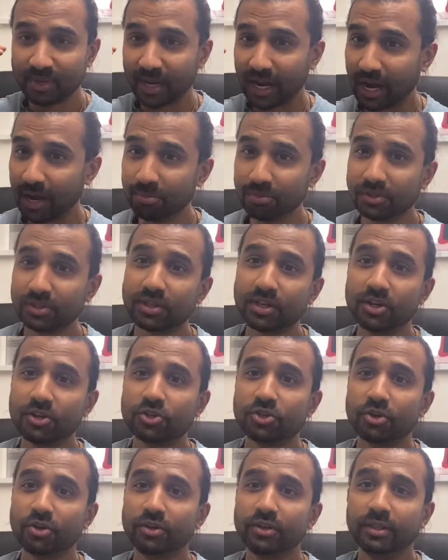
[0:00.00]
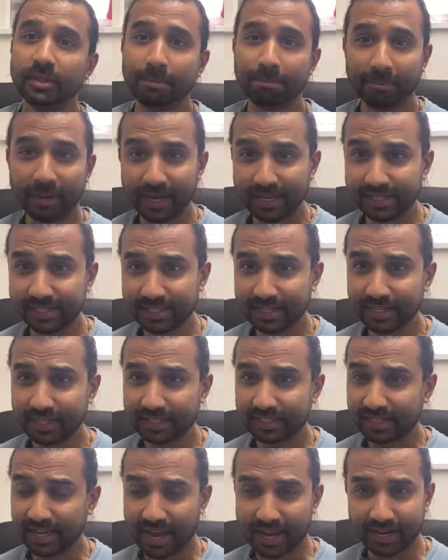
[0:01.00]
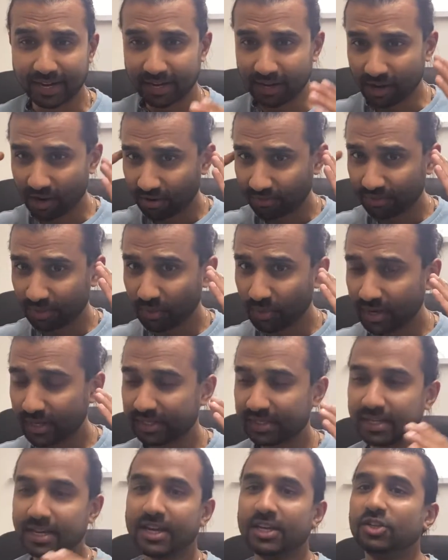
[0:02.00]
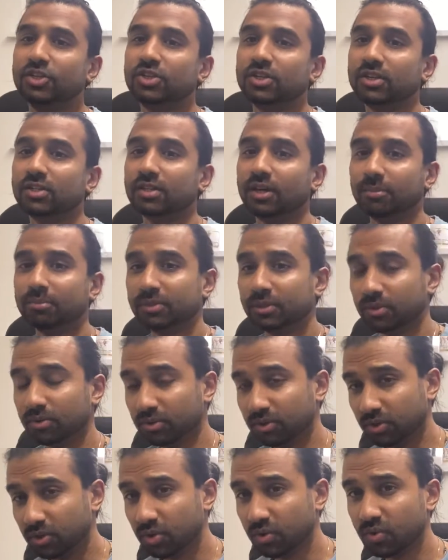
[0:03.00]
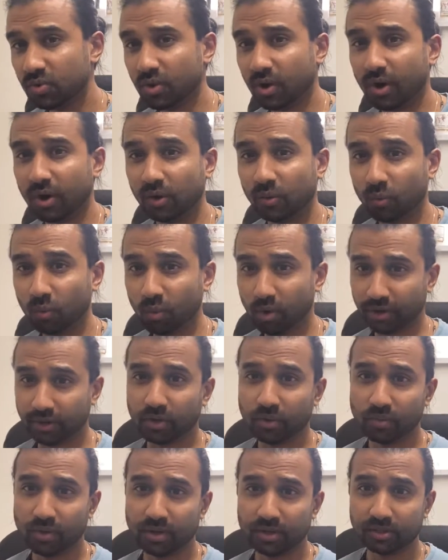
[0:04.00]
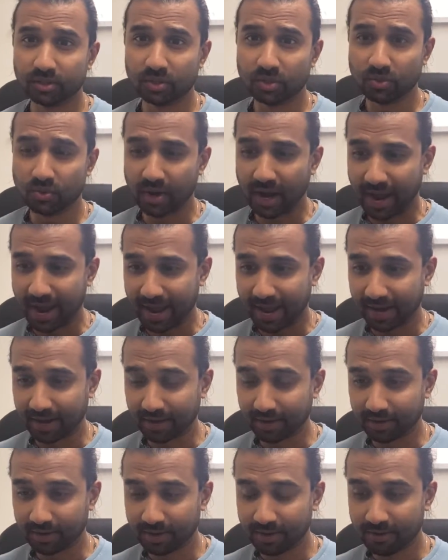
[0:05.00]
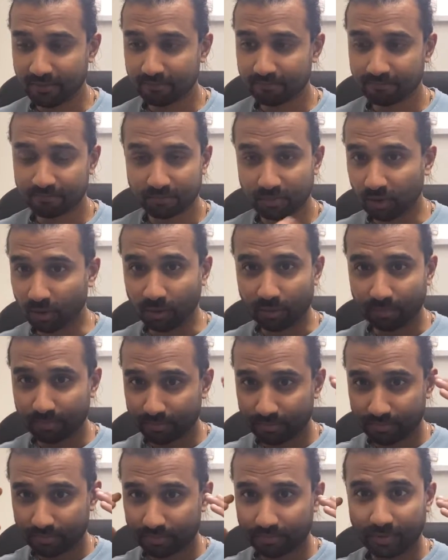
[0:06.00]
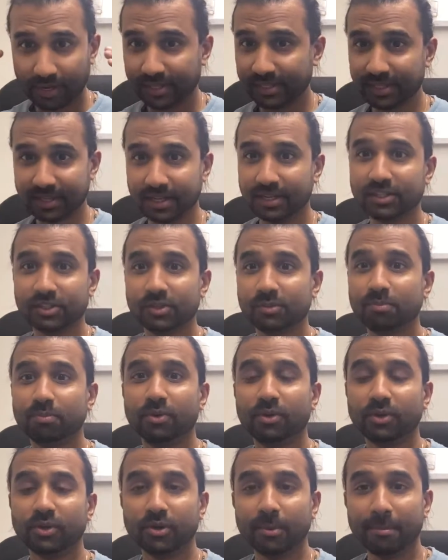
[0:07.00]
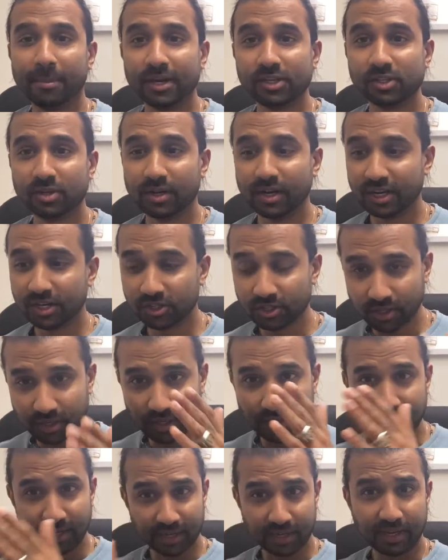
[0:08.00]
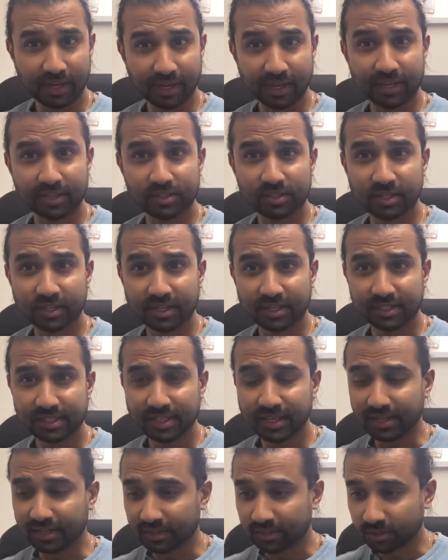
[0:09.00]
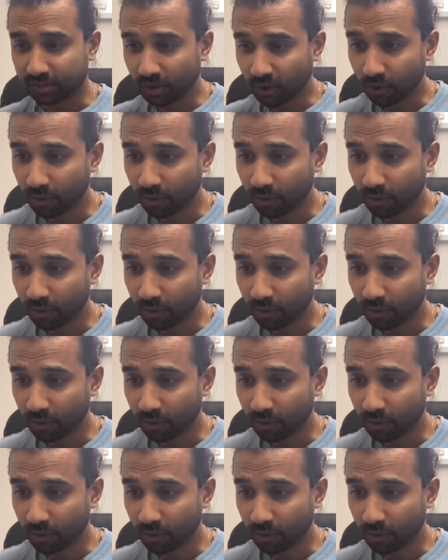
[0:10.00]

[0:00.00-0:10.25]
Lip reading: I'm just going to show you the basics, and then afterwards it's just up to you on what you want to do, and you know, basically just put your imagination into this thing. So